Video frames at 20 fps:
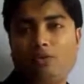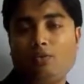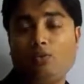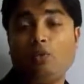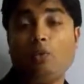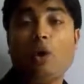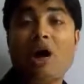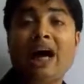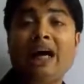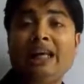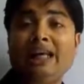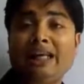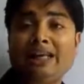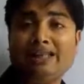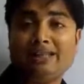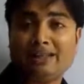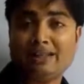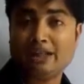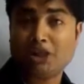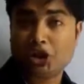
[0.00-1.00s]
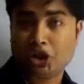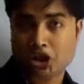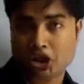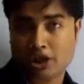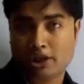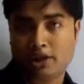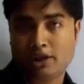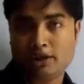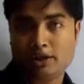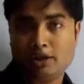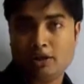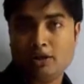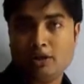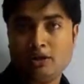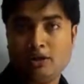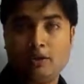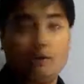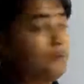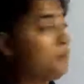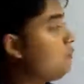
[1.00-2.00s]
Why is it shunt?
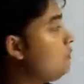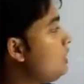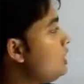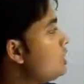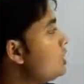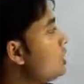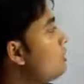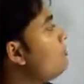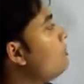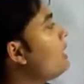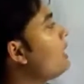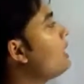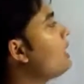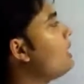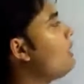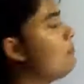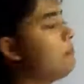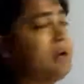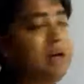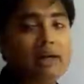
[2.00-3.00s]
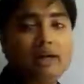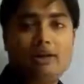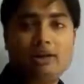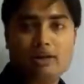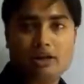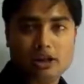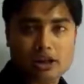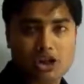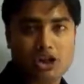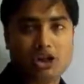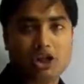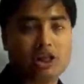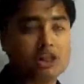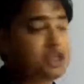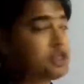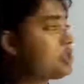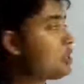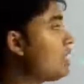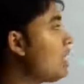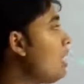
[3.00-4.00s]
We shall be coming
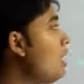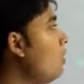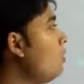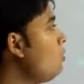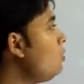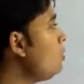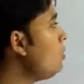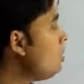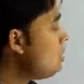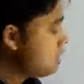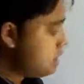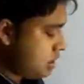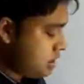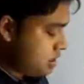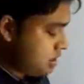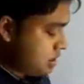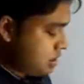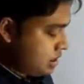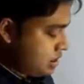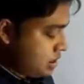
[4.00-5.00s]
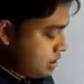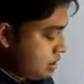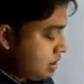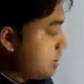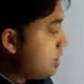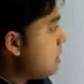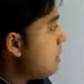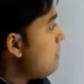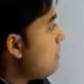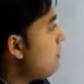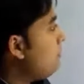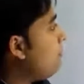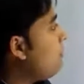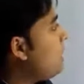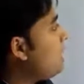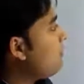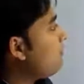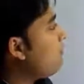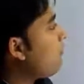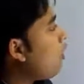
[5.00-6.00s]
just now.
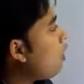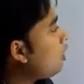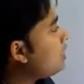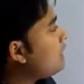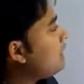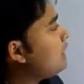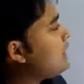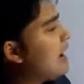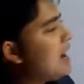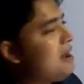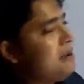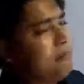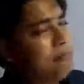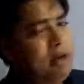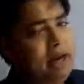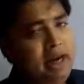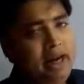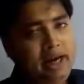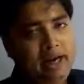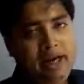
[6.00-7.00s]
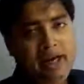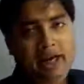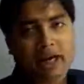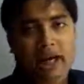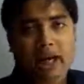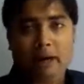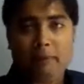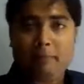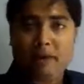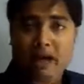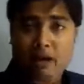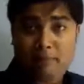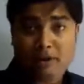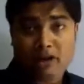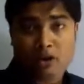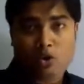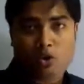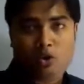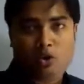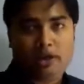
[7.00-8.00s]
But for the time being, it may be
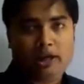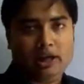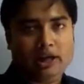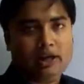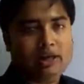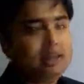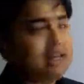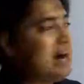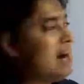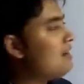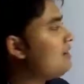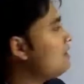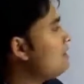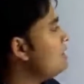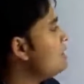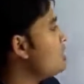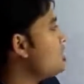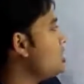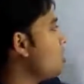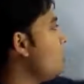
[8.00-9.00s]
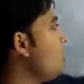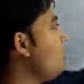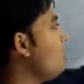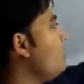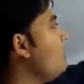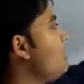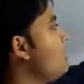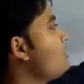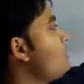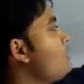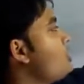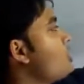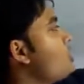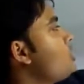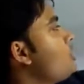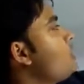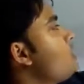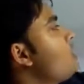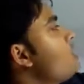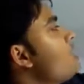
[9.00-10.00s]
noted that the shunt
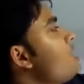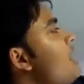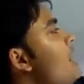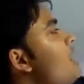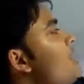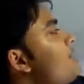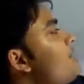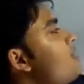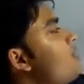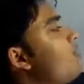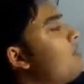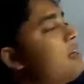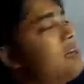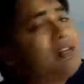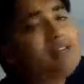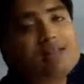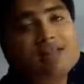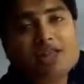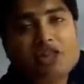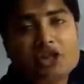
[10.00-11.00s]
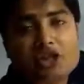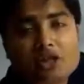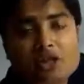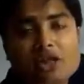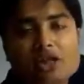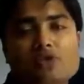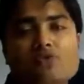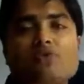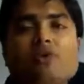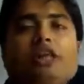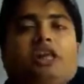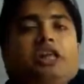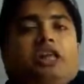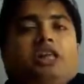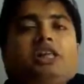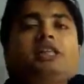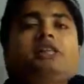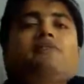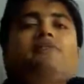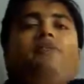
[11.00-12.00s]
resistance has a resistance which
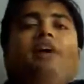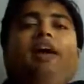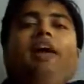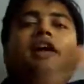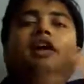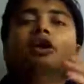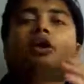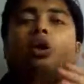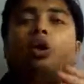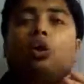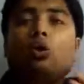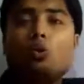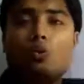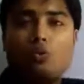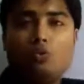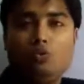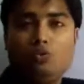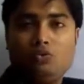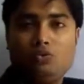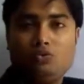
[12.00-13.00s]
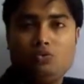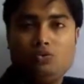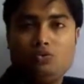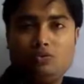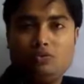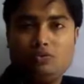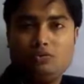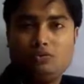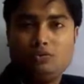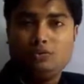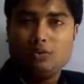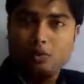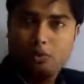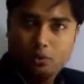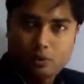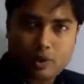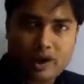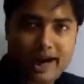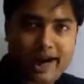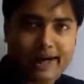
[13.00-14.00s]
is very low,
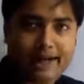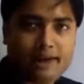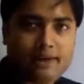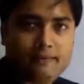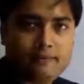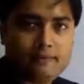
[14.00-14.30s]
right?